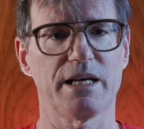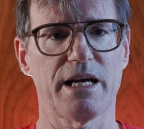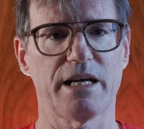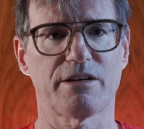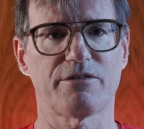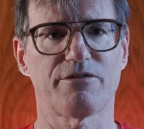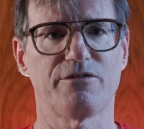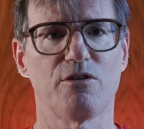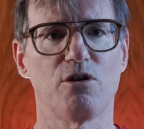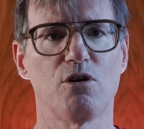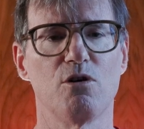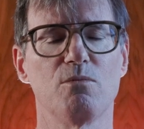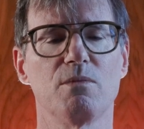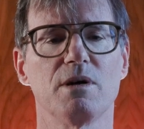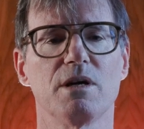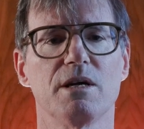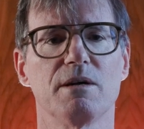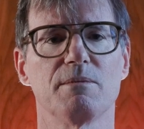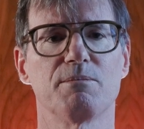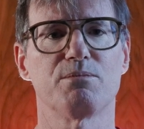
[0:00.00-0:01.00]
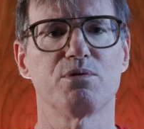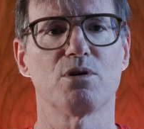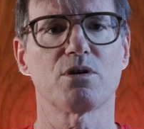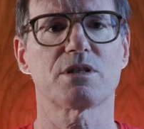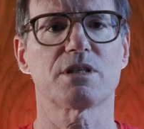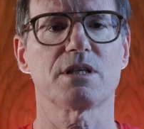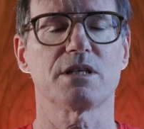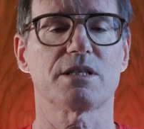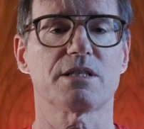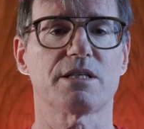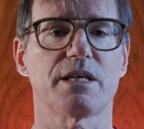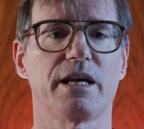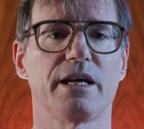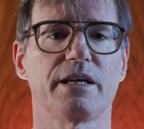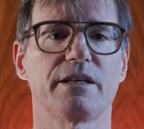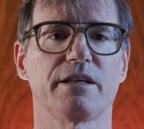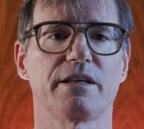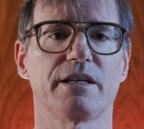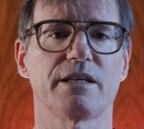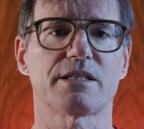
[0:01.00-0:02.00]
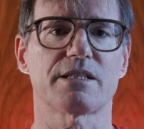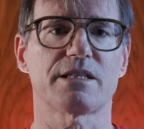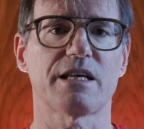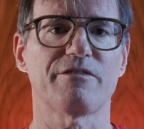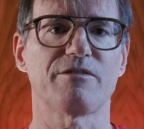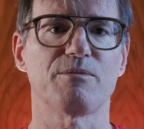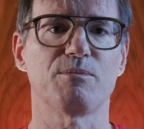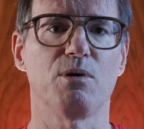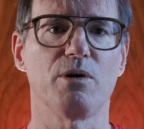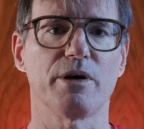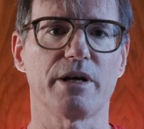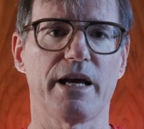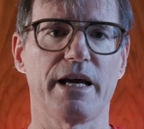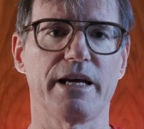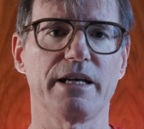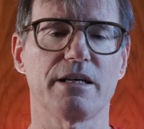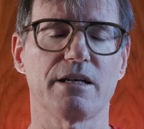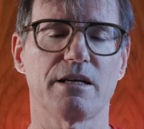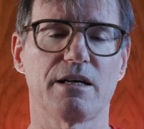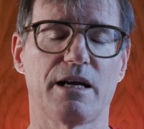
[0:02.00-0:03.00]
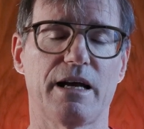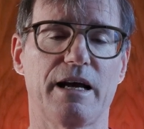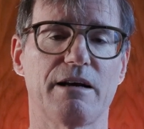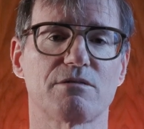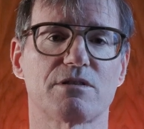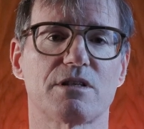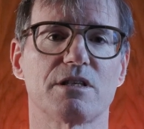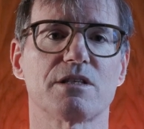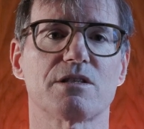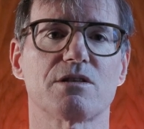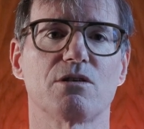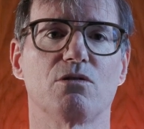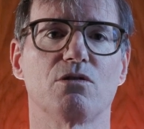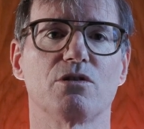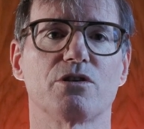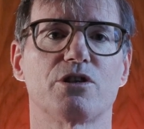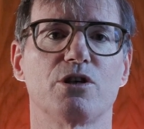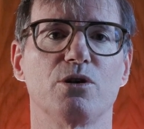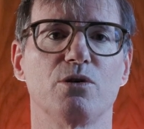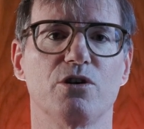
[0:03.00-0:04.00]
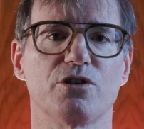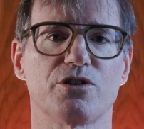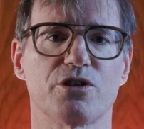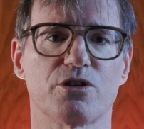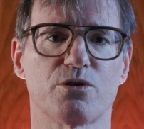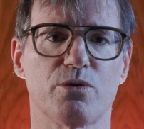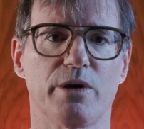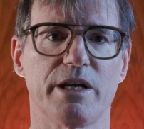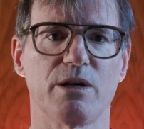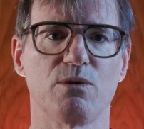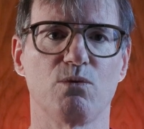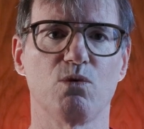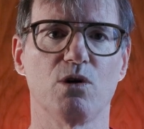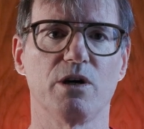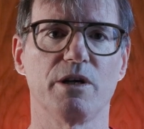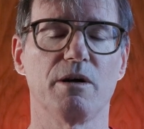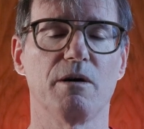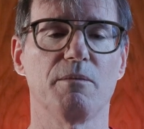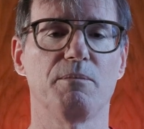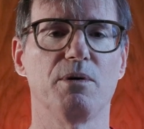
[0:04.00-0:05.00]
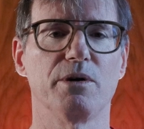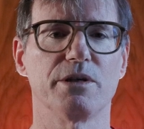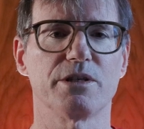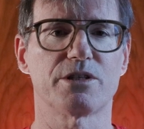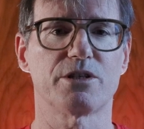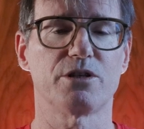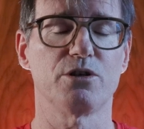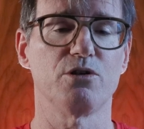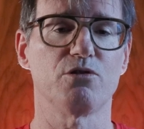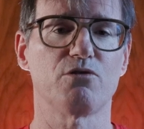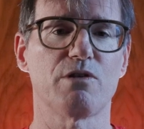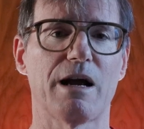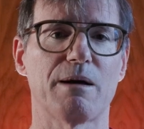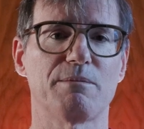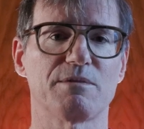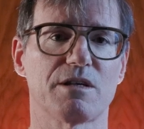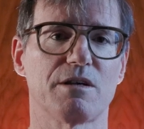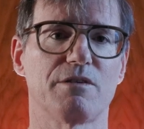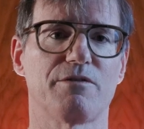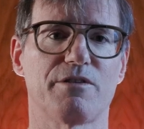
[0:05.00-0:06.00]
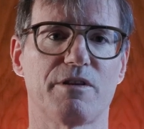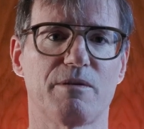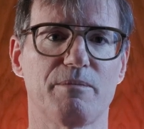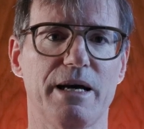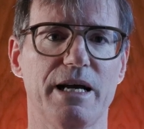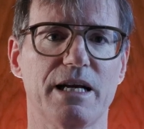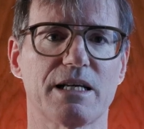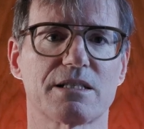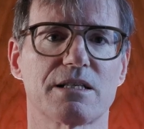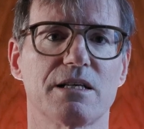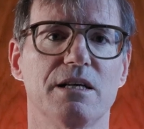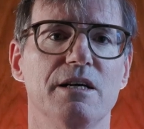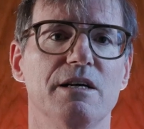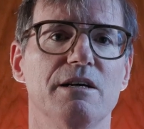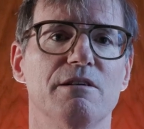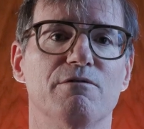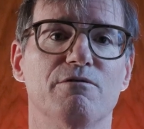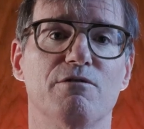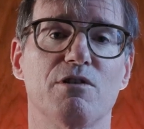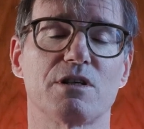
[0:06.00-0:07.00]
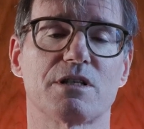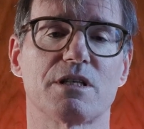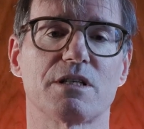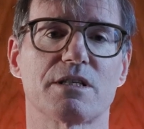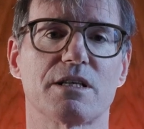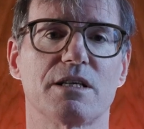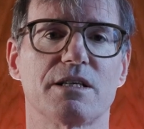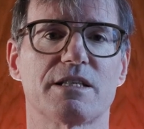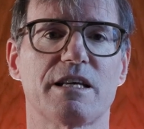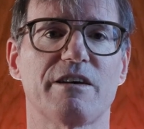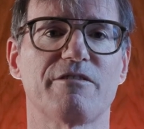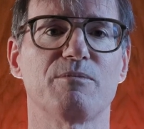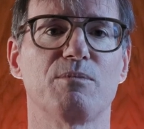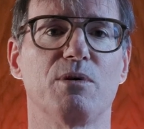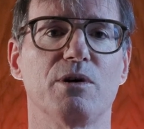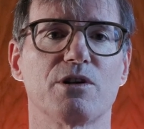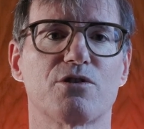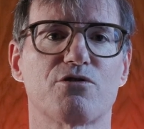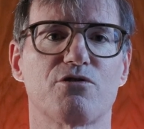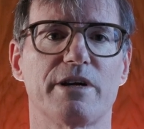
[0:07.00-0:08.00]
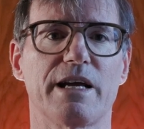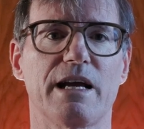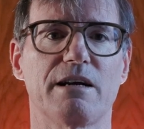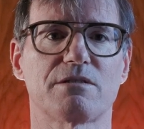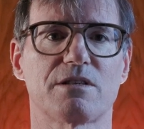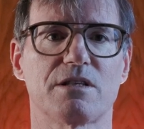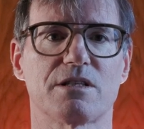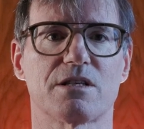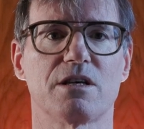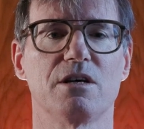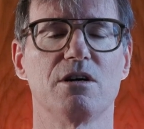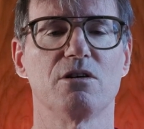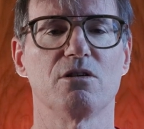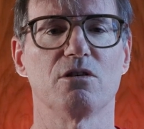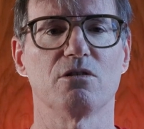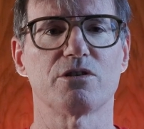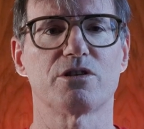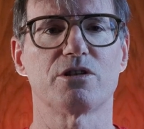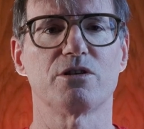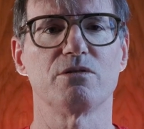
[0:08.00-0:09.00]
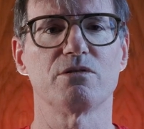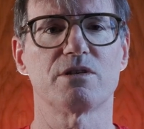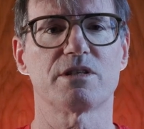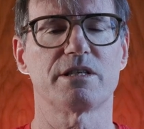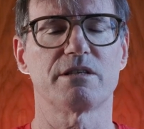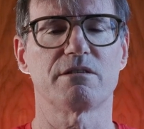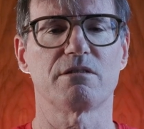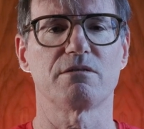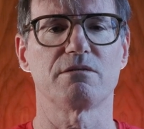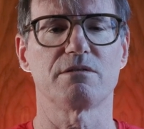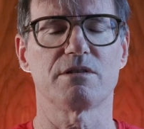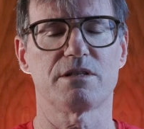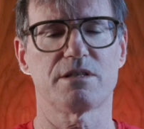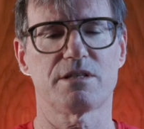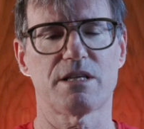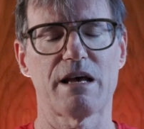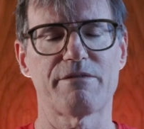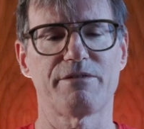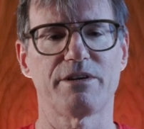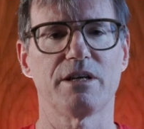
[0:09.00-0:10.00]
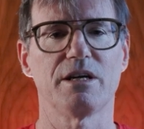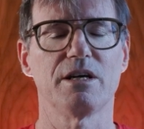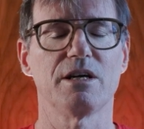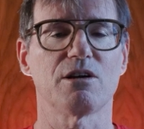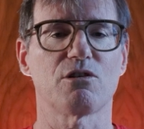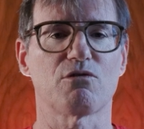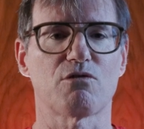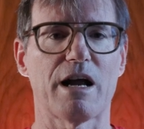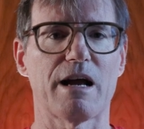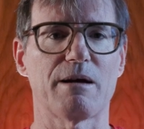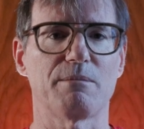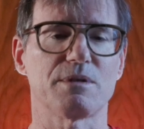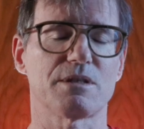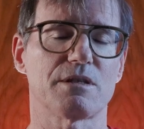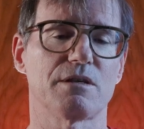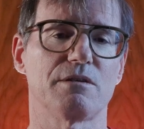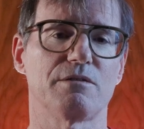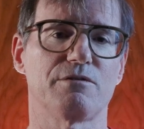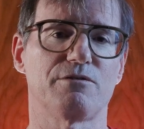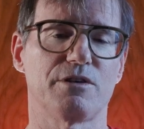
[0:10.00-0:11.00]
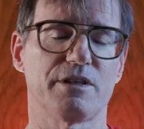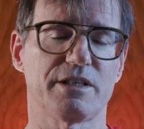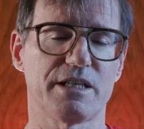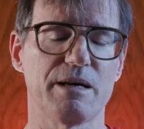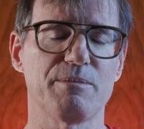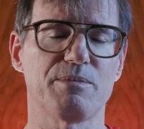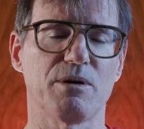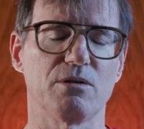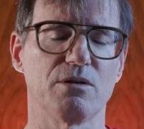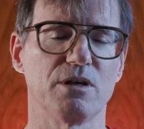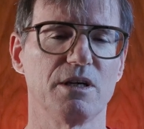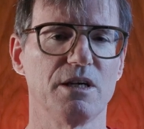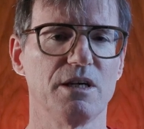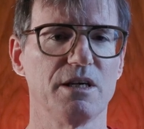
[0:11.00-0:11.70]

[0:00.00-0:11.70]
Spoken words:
the added foam. Brooks say that it's 7.8 ounces or 221.2 grams for the Max versus 7.3 ounces or 207 grams for the Tempo.